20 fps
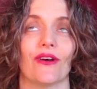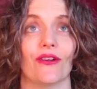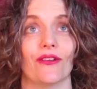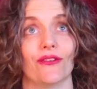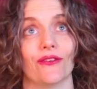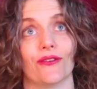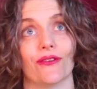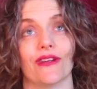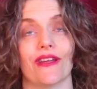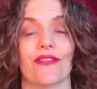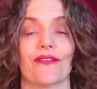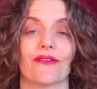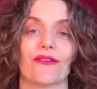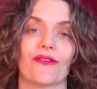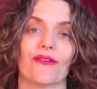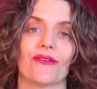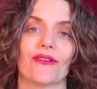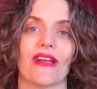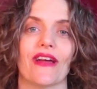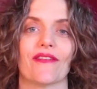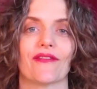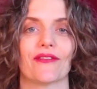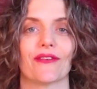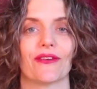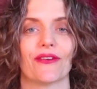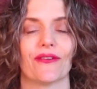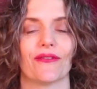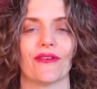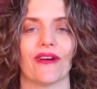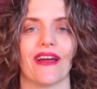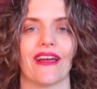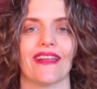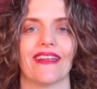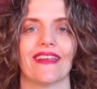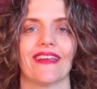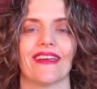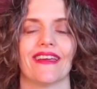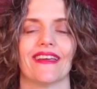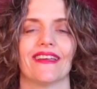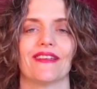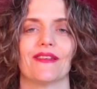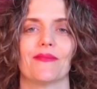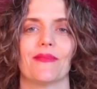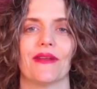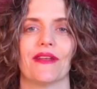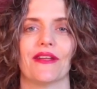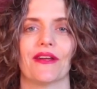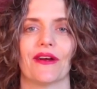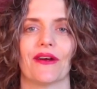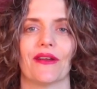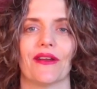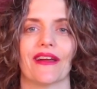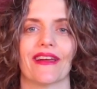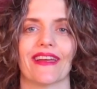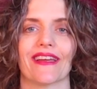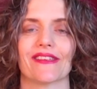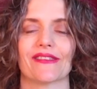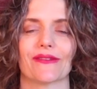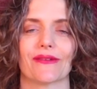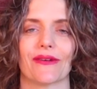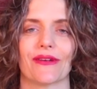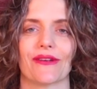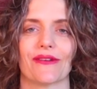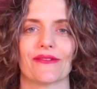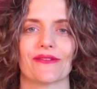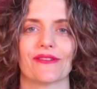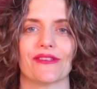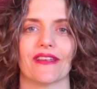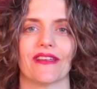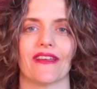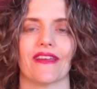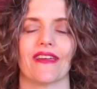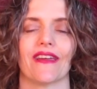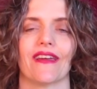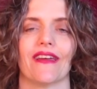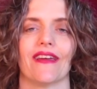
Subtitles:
either your left or your right, depending on, I guess, where you're sitting,